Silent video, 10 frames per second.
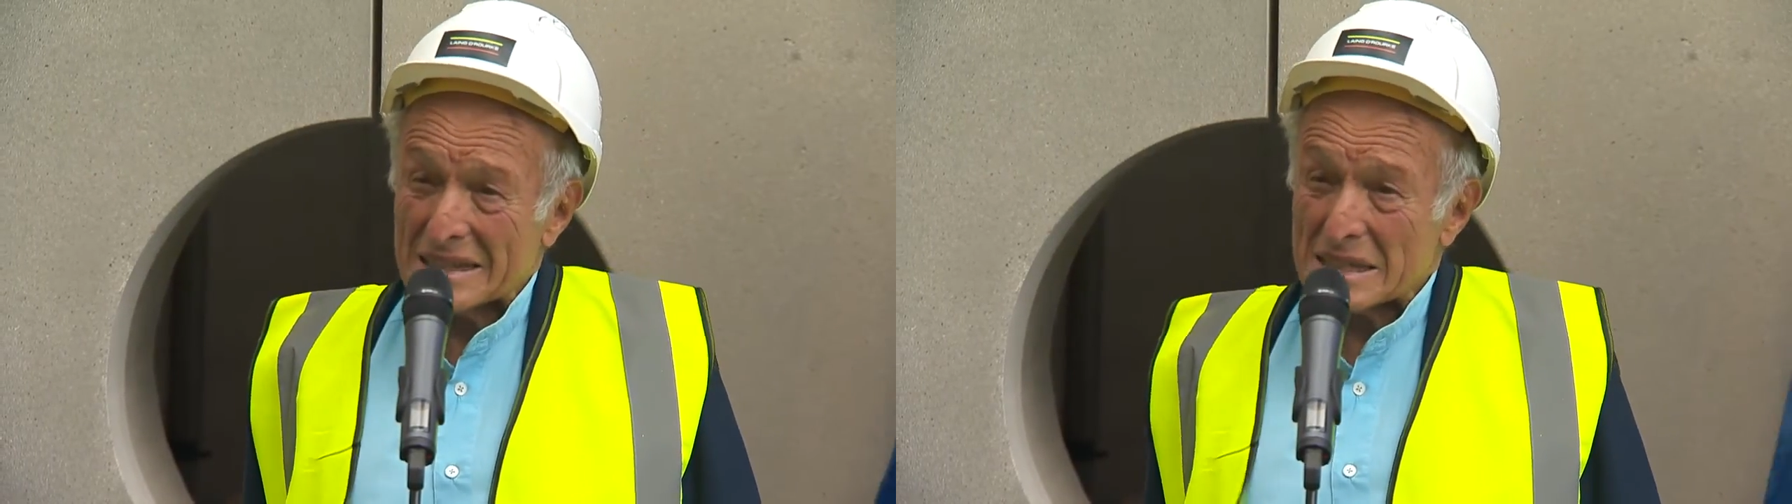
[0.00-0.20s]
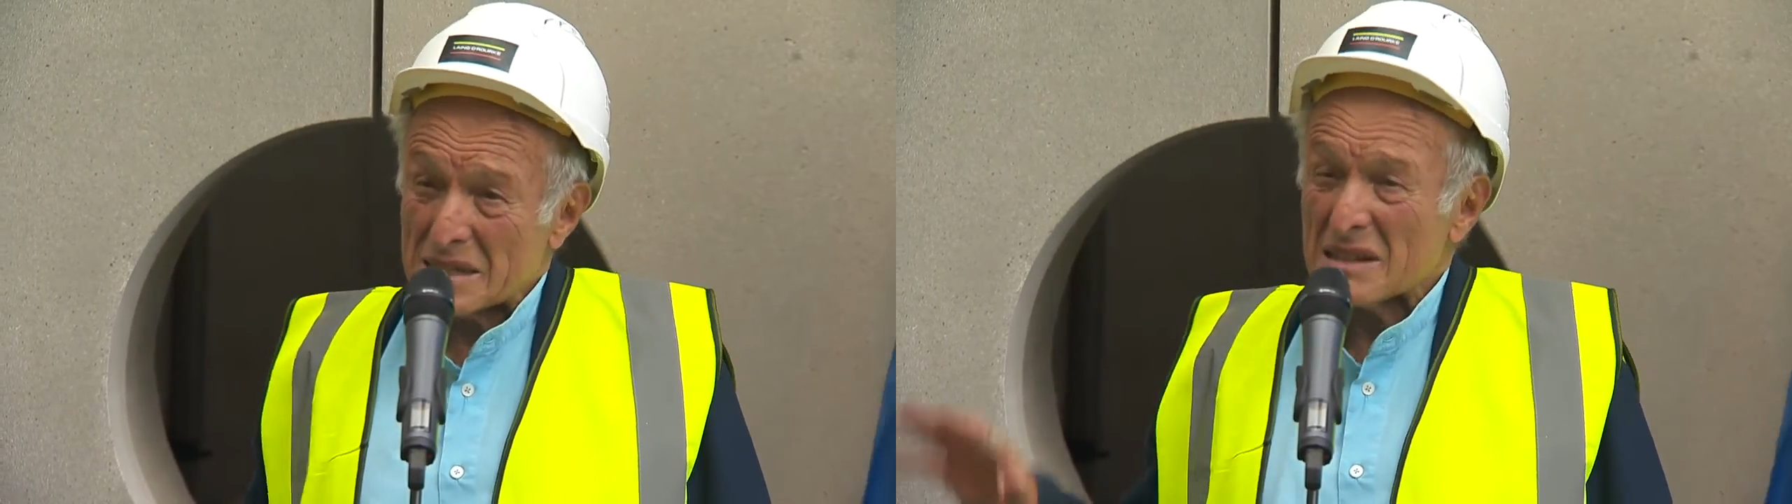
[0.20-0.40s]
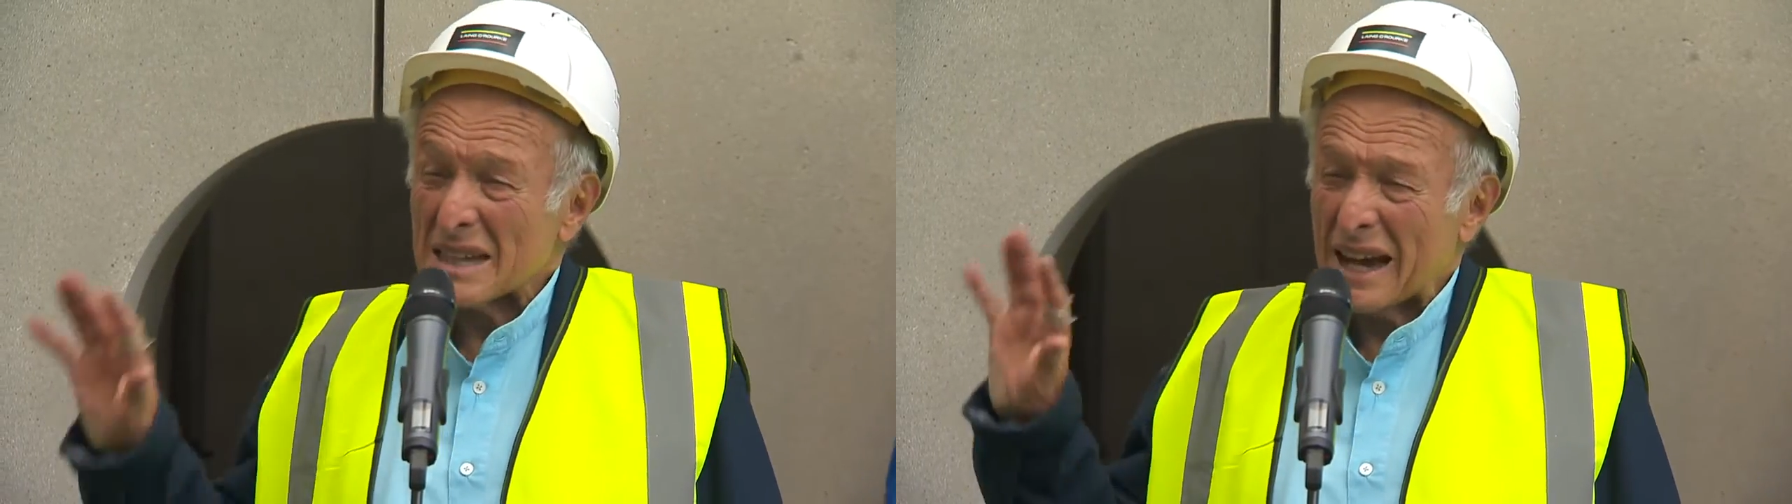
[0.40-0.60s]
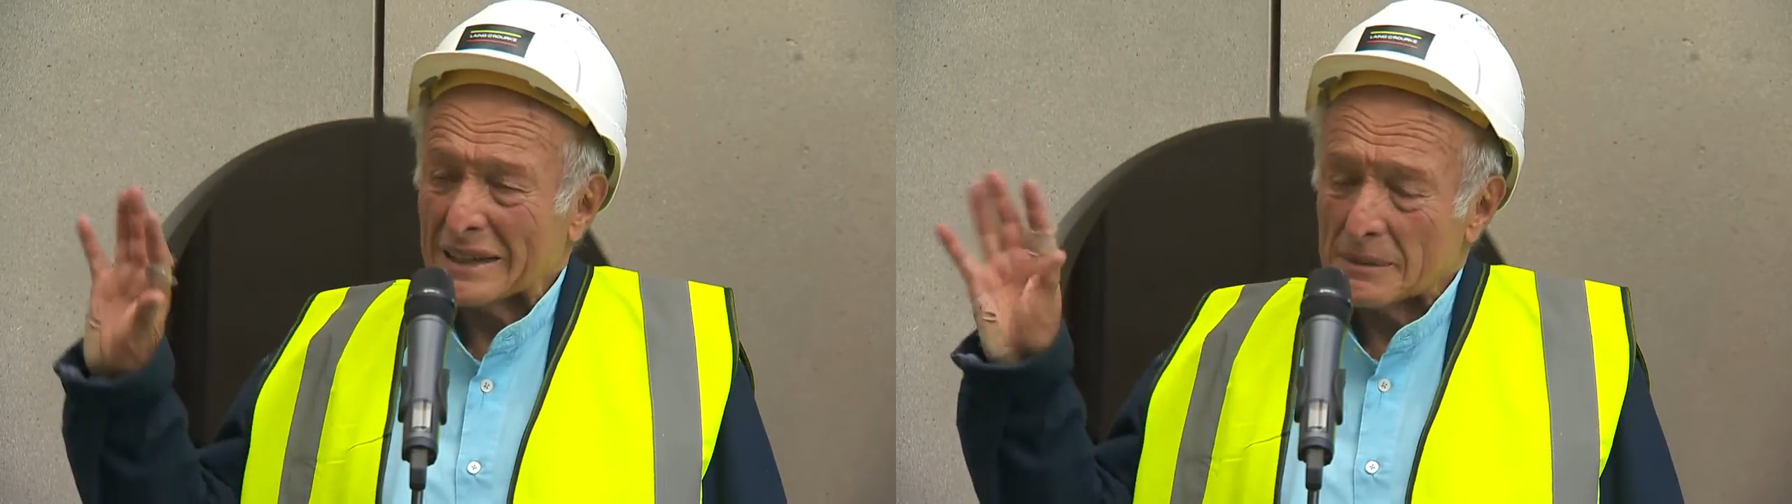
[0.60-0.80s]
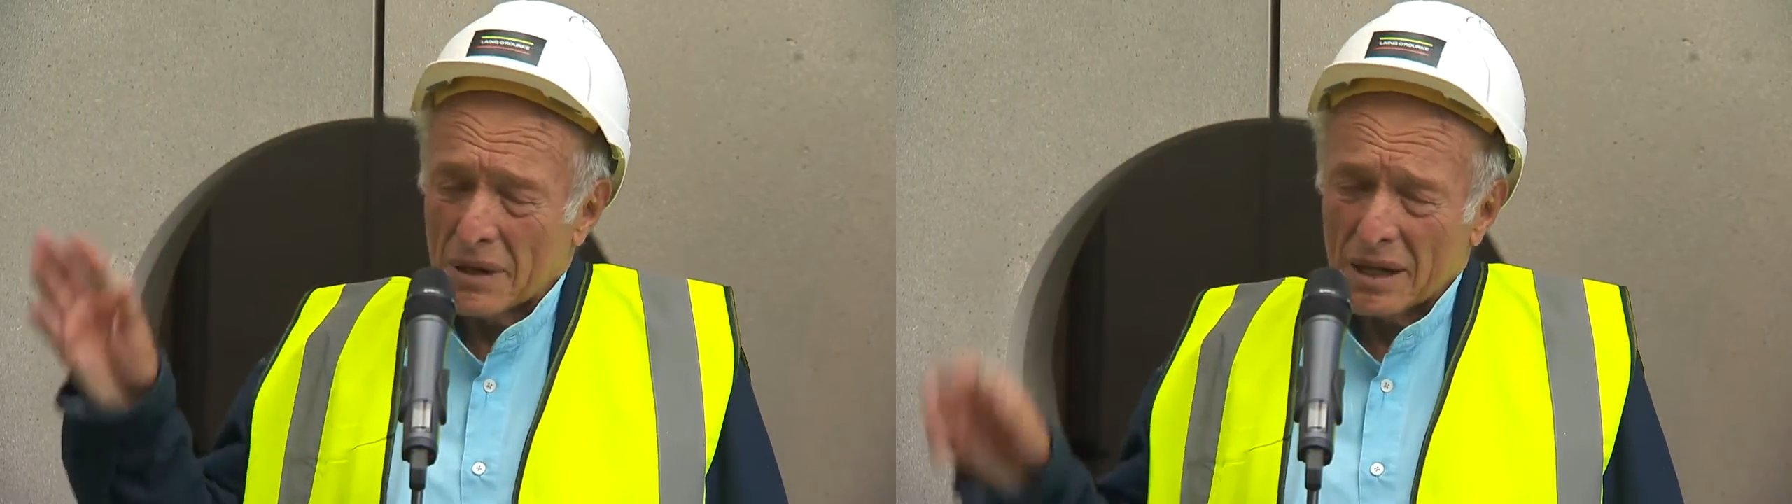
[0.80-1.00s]
this
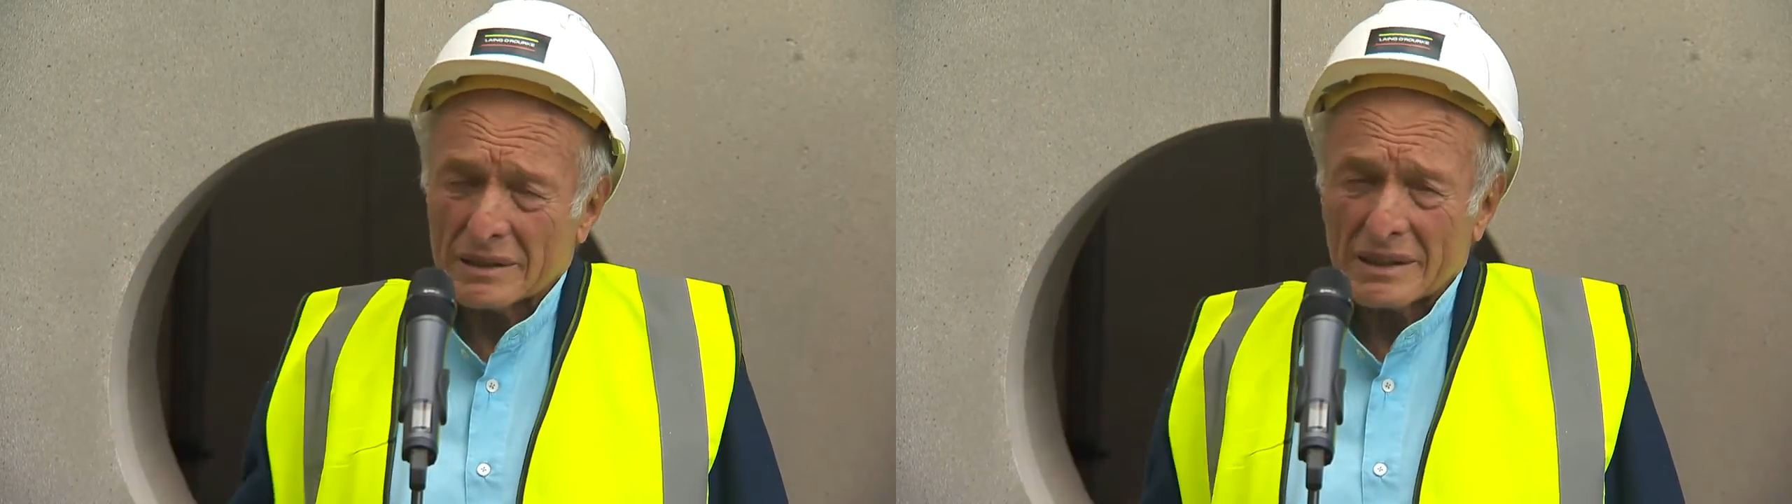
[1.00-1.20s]
tiny part